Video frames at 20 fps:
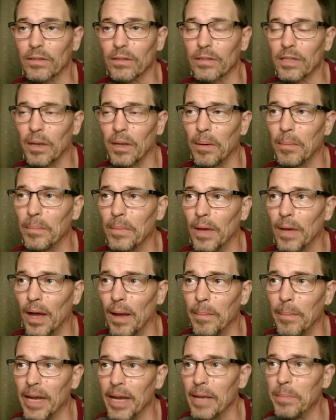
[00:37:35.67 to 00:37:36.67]
Some uh,
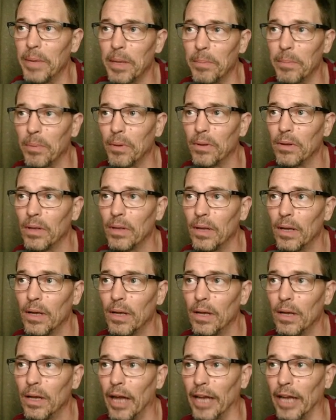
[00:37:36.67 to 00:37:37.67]
many people
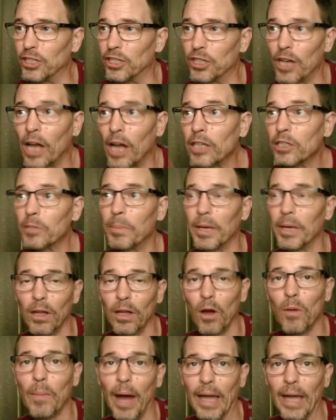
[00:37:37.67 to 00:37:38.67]
at just
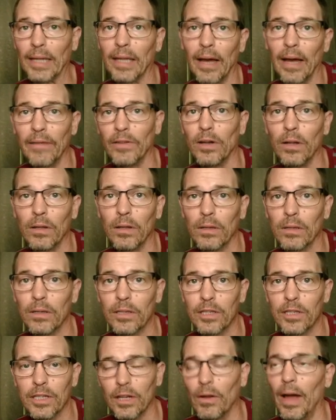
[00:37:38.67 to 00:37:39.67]
below my level
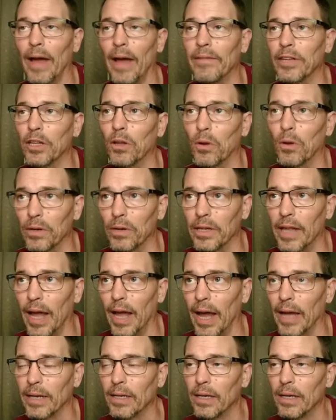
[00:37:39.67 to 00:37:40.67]
still haven't learned
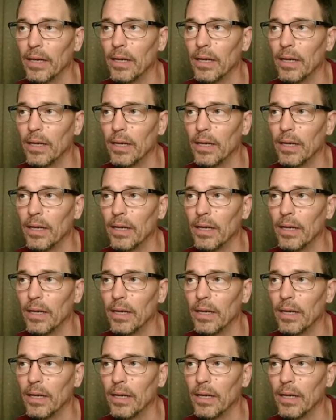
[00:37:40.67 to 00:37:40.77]
that.